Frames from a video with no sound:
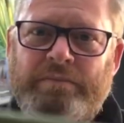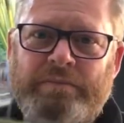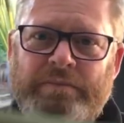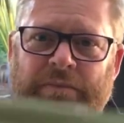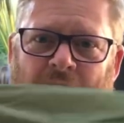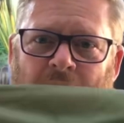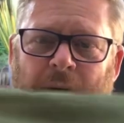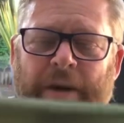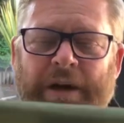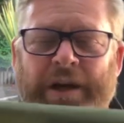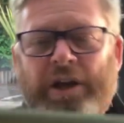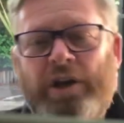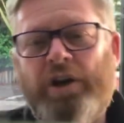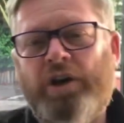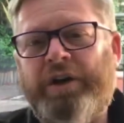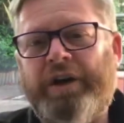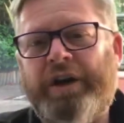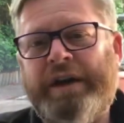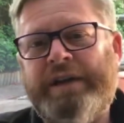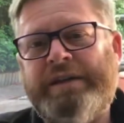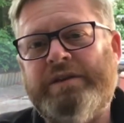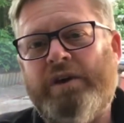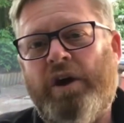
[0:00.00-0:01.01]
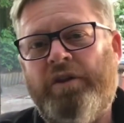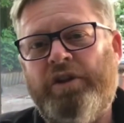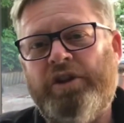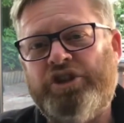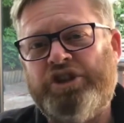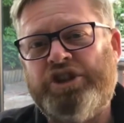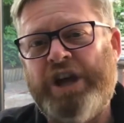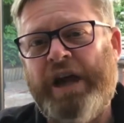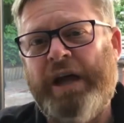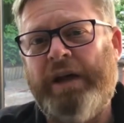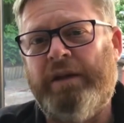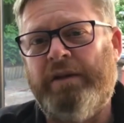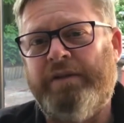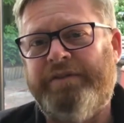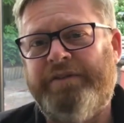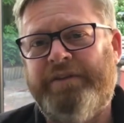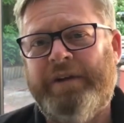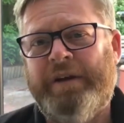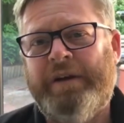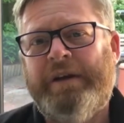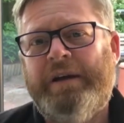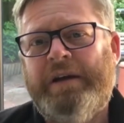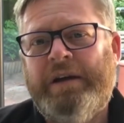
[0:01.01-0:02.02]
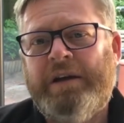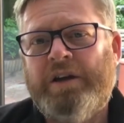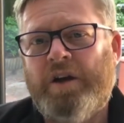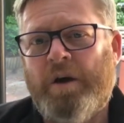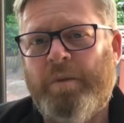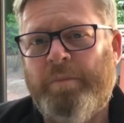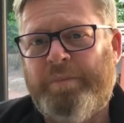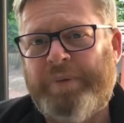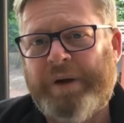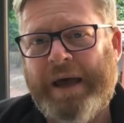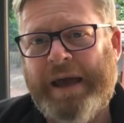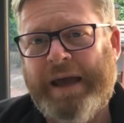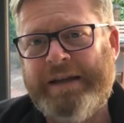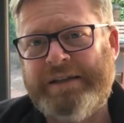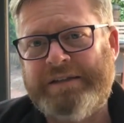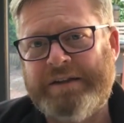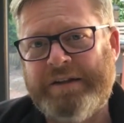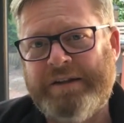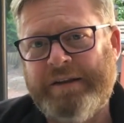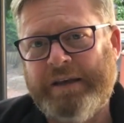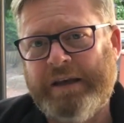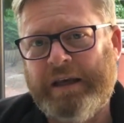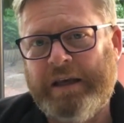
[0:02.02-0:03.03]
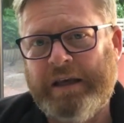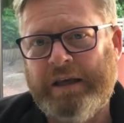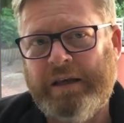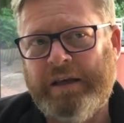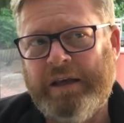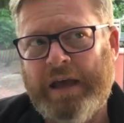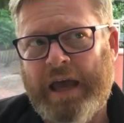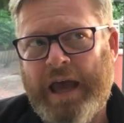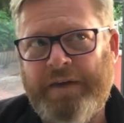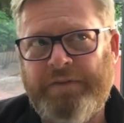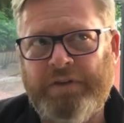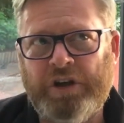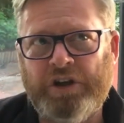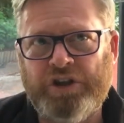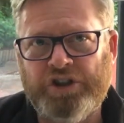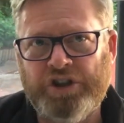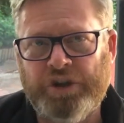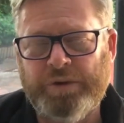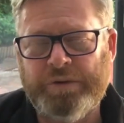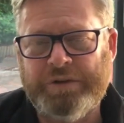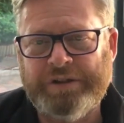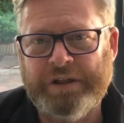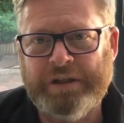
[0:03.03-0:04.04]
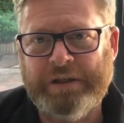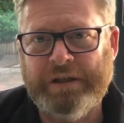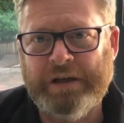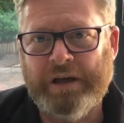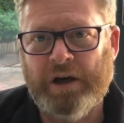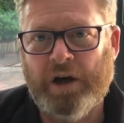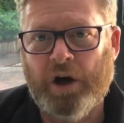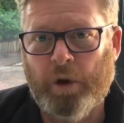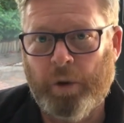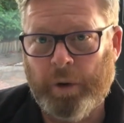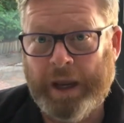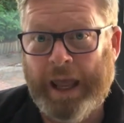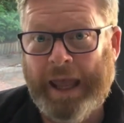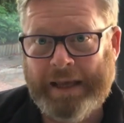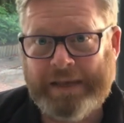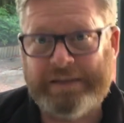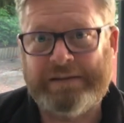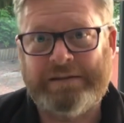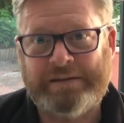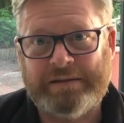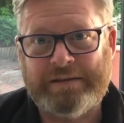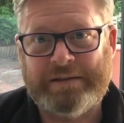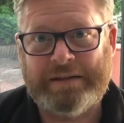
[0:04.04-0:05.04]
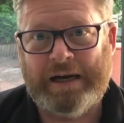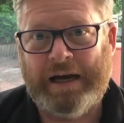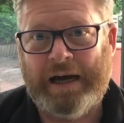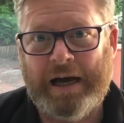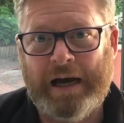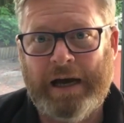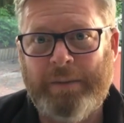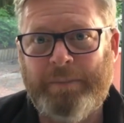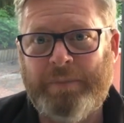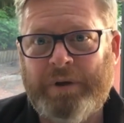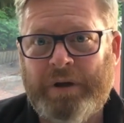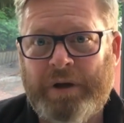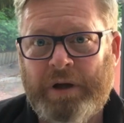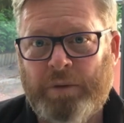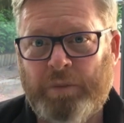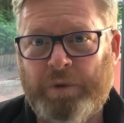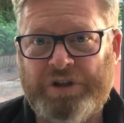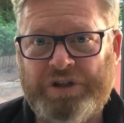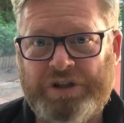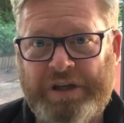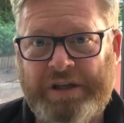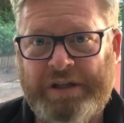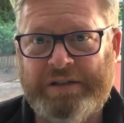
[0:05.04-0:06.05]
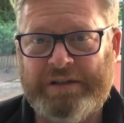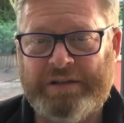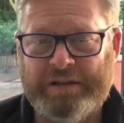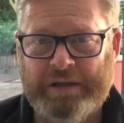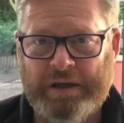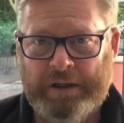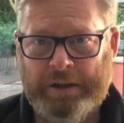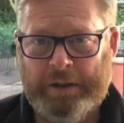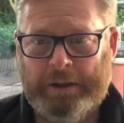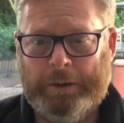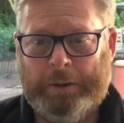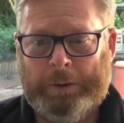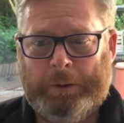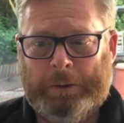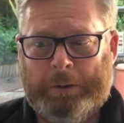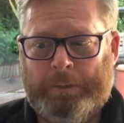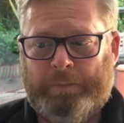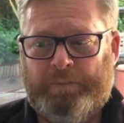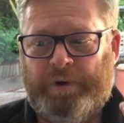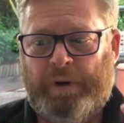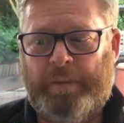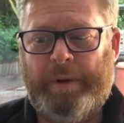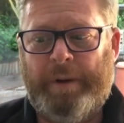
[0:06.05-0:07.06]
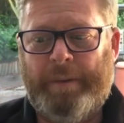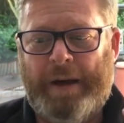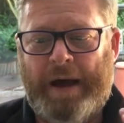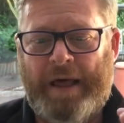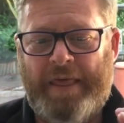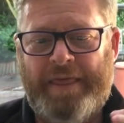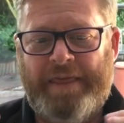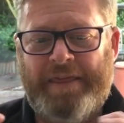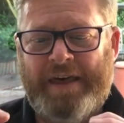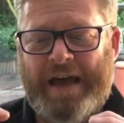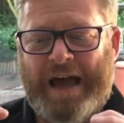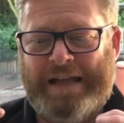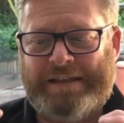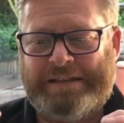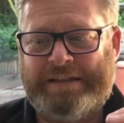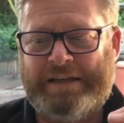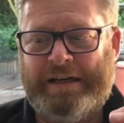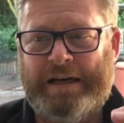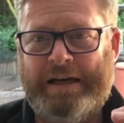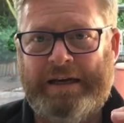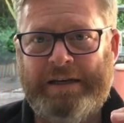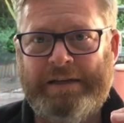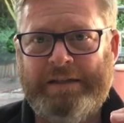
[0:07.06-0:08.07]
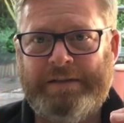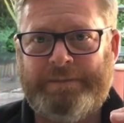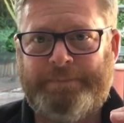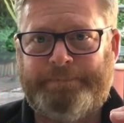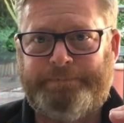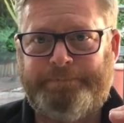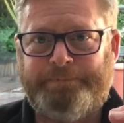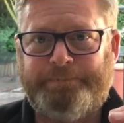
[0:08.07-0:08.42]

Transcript: And when you look at it on the shelf, compared to the heavier duty OEX tarp, which is probably about that size,